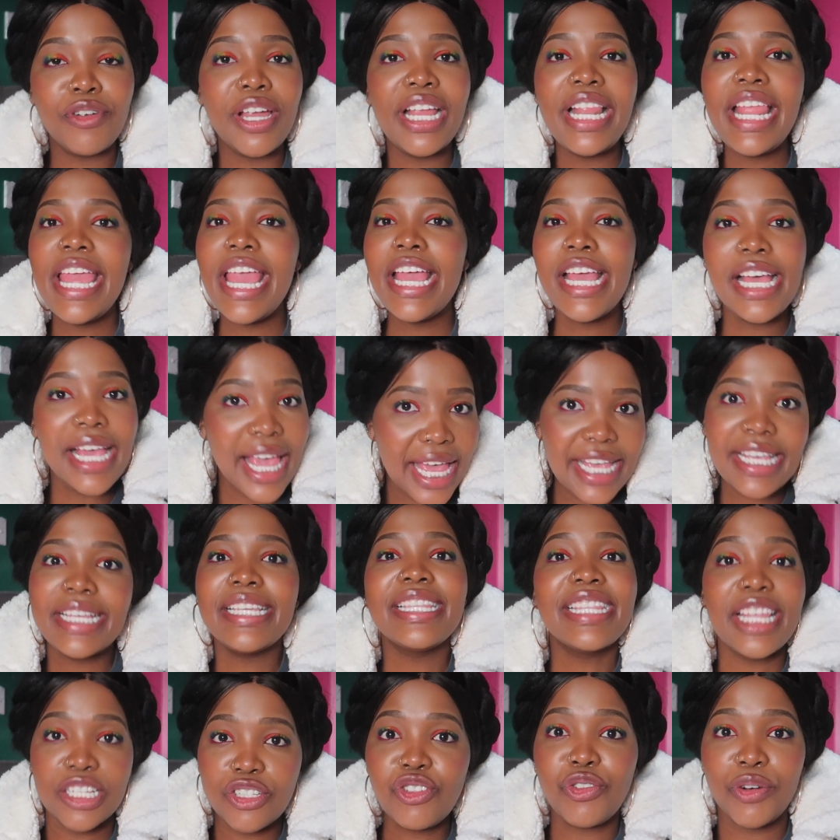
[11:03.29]
Really
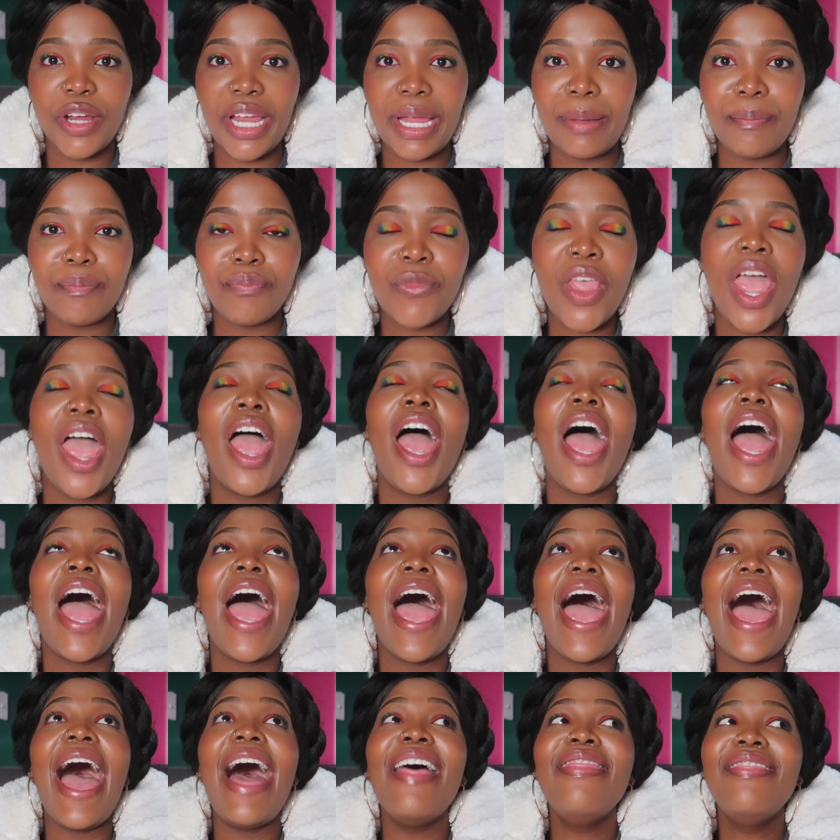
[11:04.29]
the dream.
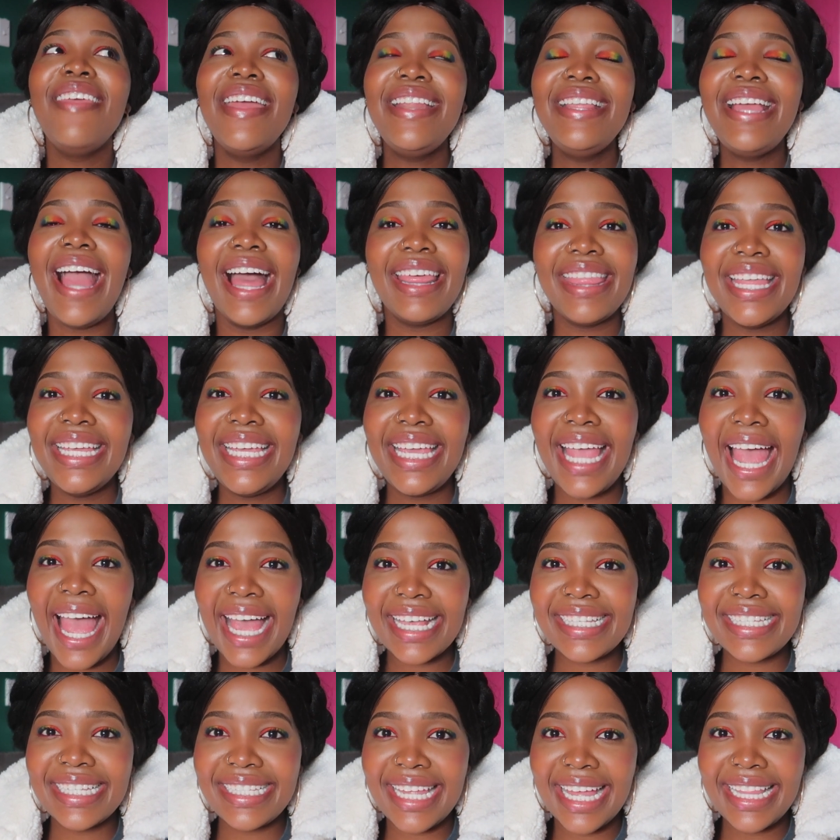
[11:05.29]
And then I think he
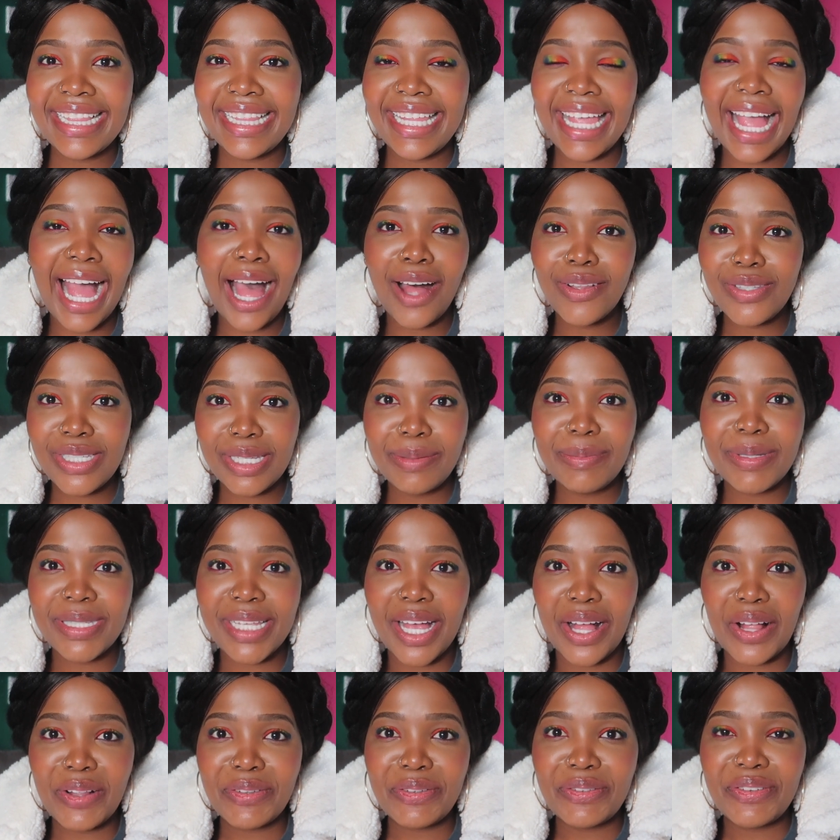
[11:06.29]
accidentally outs
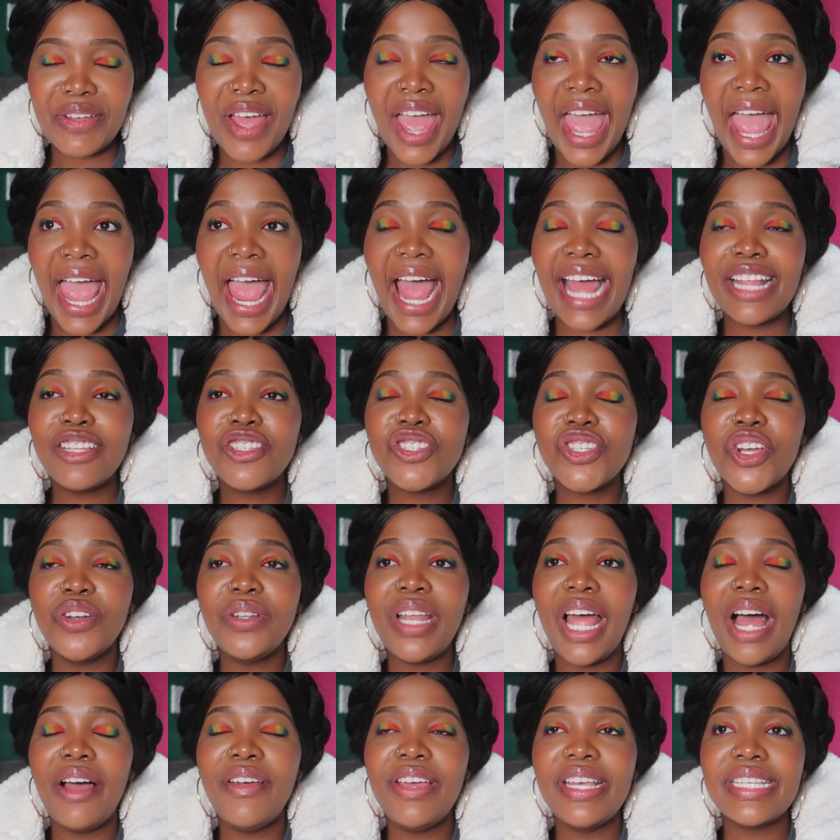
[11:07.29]
himself, and so
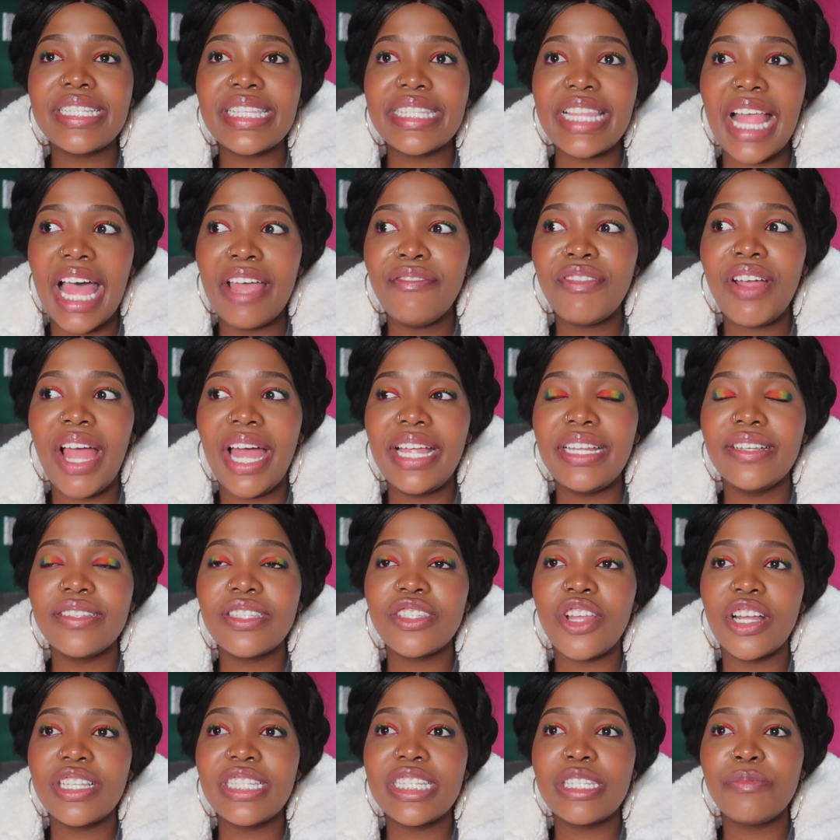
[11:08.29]
now his life kind of
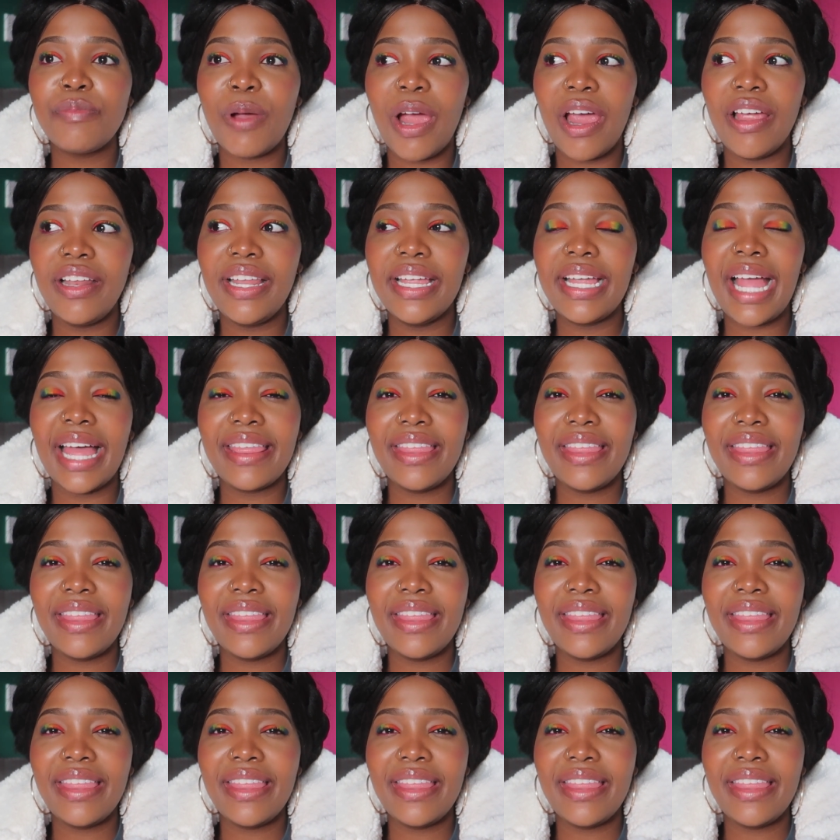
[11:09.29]
starts spiraling.